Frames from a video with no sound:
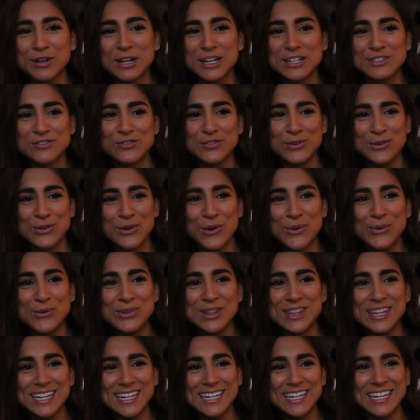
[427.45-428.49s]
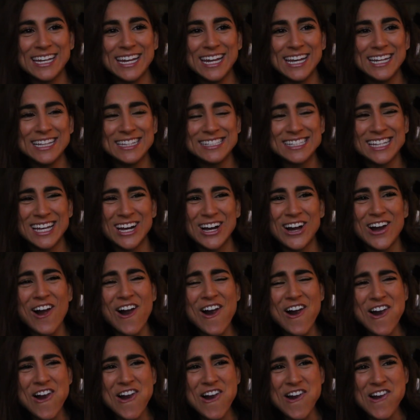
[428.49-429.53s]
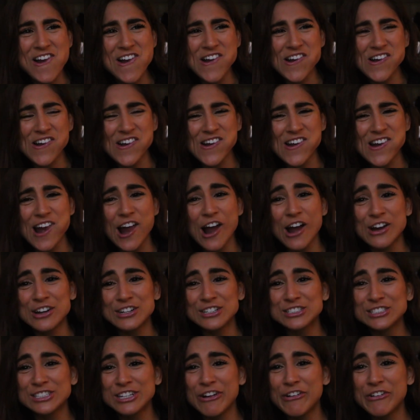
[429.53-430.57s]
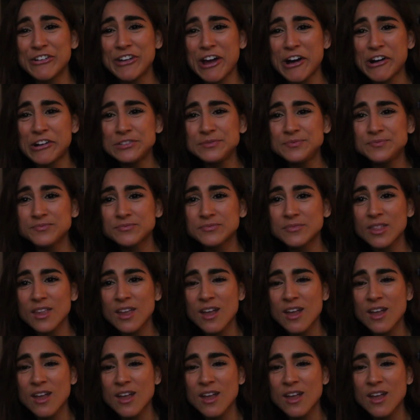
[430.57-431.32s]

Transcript: because if you don't, then it hurts to go down.